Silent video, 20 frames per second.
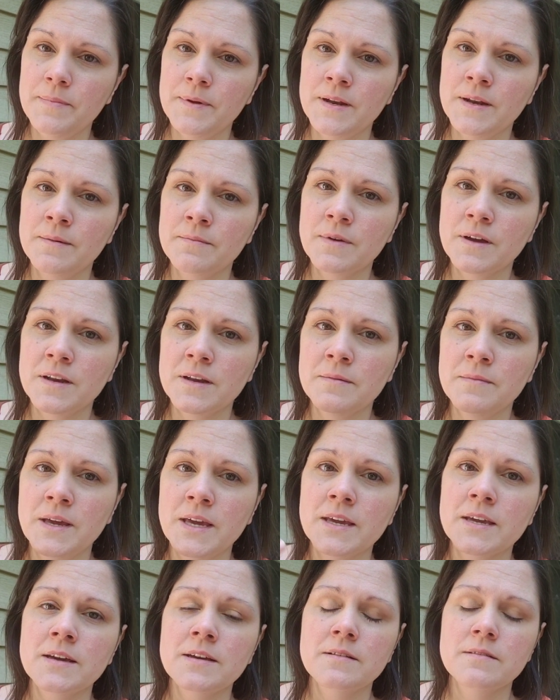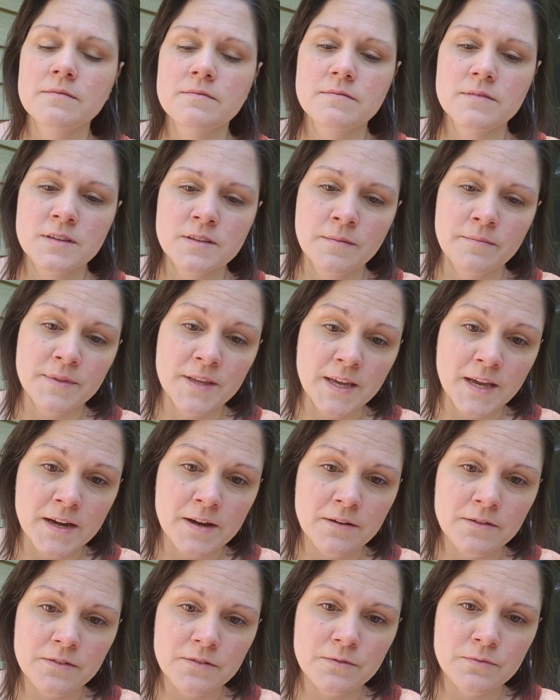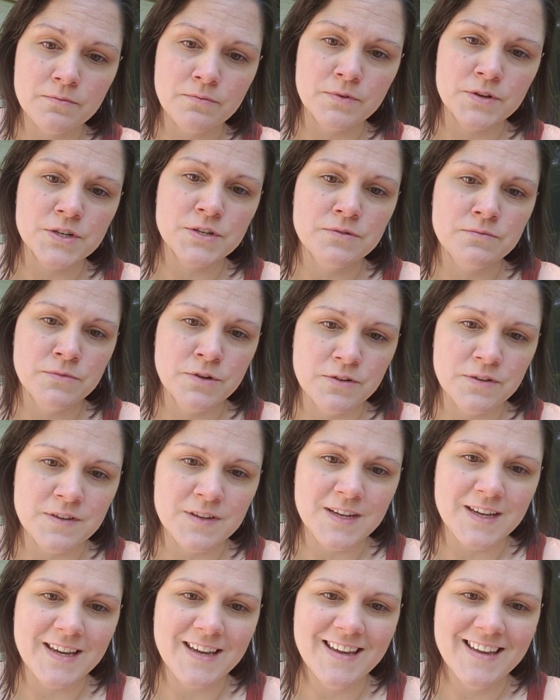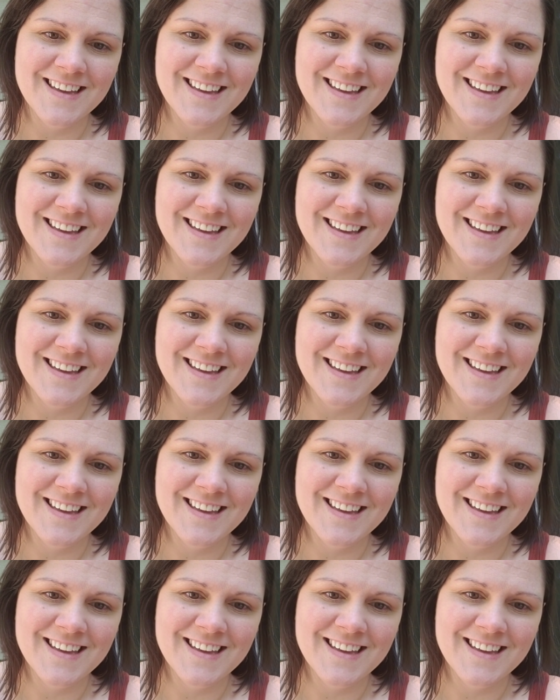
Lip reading: and I'm going to make it something else, which you'll see.